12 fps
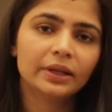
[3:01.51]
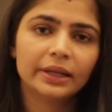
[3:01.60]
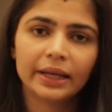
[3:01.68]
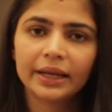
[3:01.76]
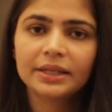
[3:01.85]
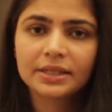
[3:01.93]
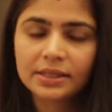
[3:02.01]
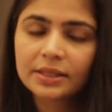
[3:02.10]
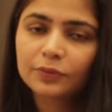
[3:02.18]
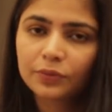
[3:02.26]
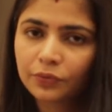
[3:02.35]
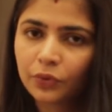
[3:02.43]
light
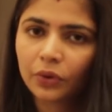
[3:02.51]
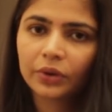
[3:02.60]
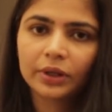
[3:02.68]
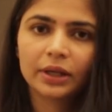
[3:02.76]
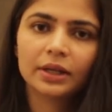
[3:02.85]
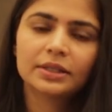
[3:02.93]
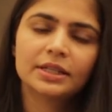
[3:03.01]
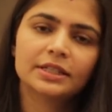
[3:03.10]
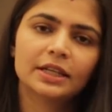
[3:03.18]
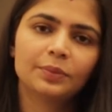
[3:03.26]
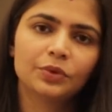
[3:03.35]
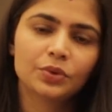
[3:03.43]
for
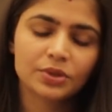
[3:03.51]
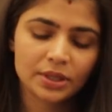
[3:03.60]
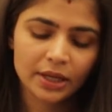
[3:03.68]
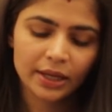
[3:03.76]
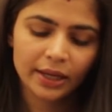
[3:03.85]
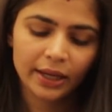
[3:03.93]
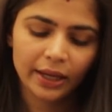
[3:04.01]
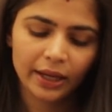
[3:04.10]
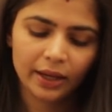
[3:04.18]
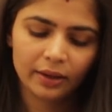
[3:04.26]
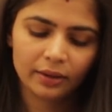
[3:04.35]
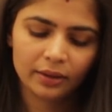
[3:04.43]
daytime use,
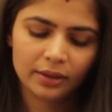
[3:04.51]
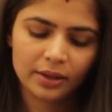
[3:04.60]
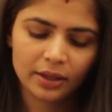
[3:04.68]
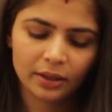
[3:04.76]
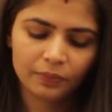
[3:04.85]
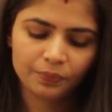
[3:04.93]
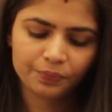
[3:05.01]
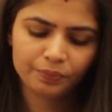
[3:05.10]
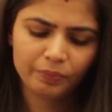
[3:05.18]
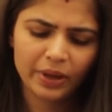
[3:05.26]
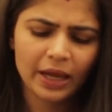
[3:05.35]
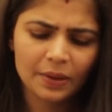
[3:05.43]
and
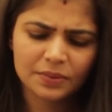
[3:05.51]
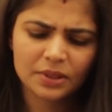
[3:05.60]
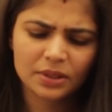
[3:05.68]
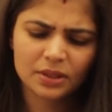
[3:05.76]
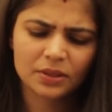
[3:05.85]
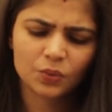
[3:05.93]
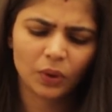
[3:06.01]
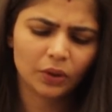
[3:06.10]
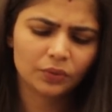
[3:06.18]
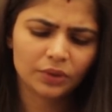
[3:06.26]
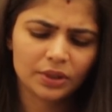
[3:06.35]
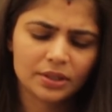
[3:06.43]
perhaps it's one
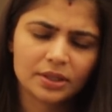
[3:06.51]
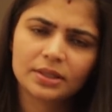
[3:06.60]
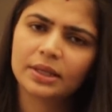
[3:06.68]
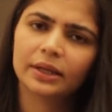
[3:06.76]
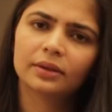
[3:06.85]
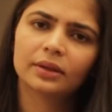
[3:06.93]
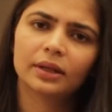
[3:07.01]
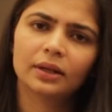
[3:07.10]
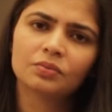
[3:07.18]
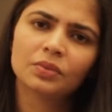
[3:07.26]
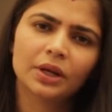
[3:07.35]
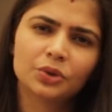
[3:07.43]
of the reasons that
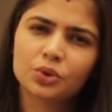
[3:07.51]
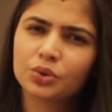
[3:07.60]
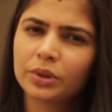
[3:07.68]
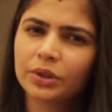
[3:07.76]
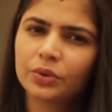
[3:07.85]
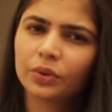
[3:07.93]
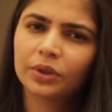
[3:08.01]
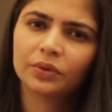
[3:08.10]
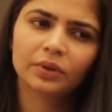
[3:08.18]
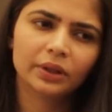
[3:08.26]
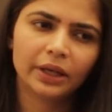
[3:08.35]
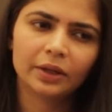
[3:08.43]
I usually don't
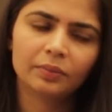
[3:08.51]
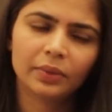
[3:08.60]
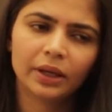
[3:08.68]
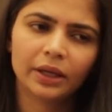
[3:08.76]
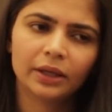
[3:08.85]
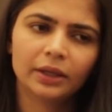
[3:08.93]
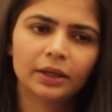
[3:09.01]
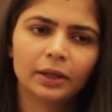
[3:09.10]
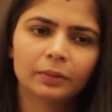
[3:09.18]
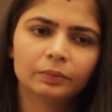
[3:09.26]
even get my